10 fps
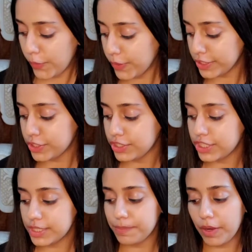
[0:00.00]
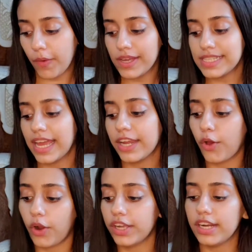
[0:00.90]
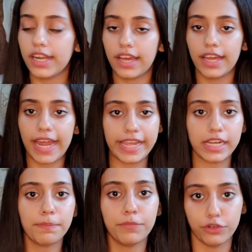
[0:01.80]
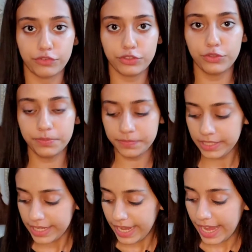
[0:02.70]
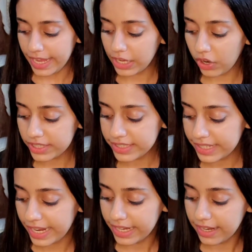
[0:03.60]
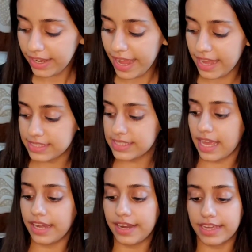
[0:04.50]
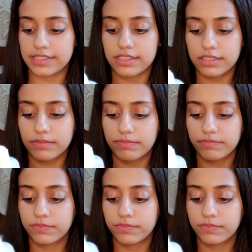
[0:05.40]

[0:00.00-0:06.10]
Okay, so just because I had ordered a Nykaa perfume, I got a Nykaa hand sanitizer